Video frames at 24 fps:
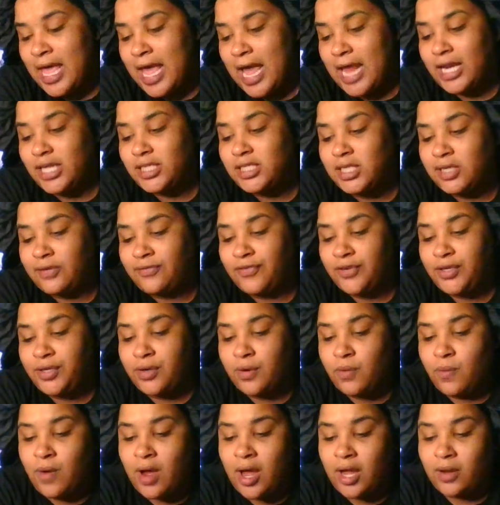And it took for you
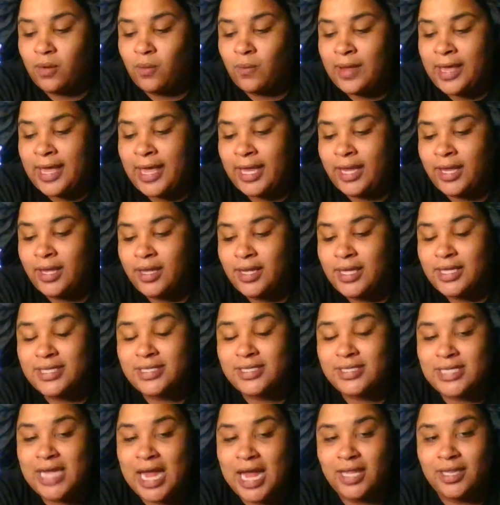to walk away
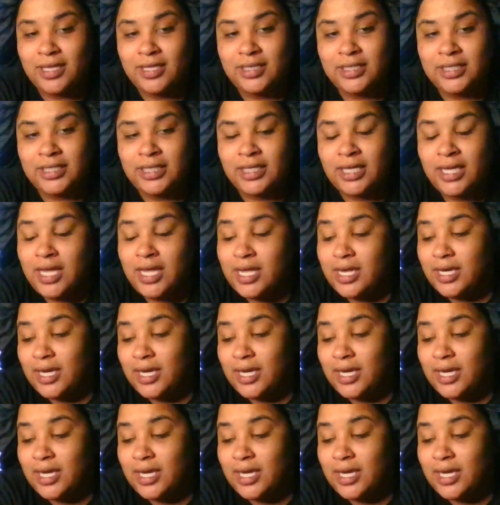silently,